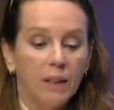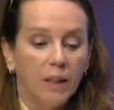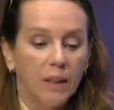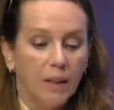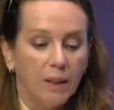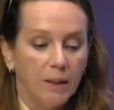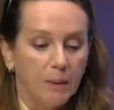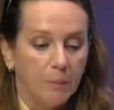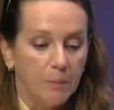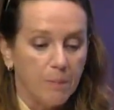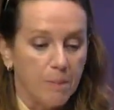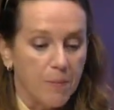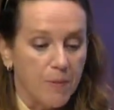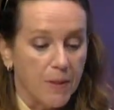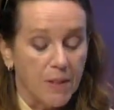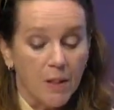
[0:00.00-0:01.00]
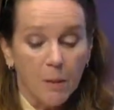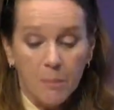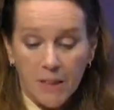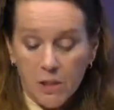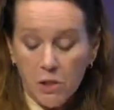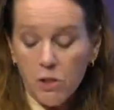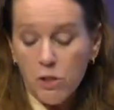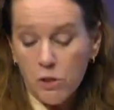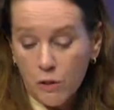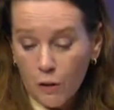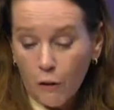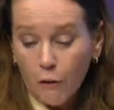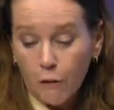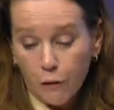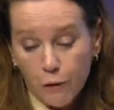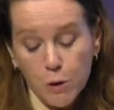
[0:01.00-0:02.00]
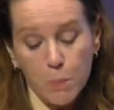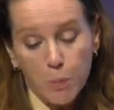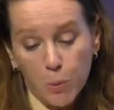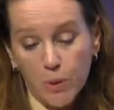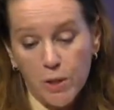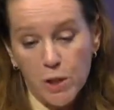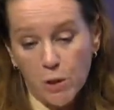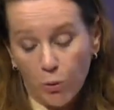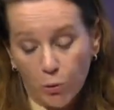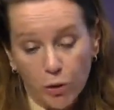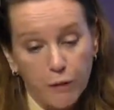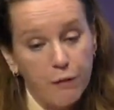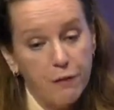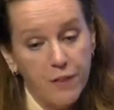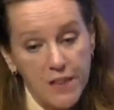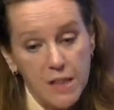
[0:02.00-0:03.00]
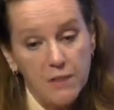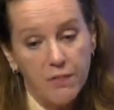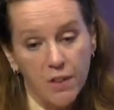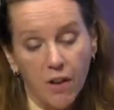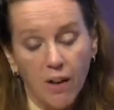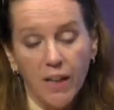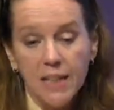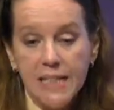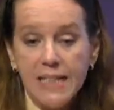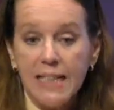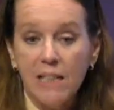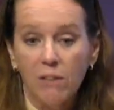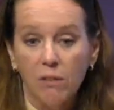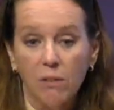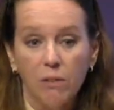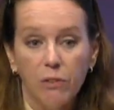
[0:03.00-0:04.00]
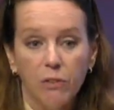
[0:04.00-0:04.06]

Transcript: Um, I mean, her first book is called Defeat of an Ideal, mm.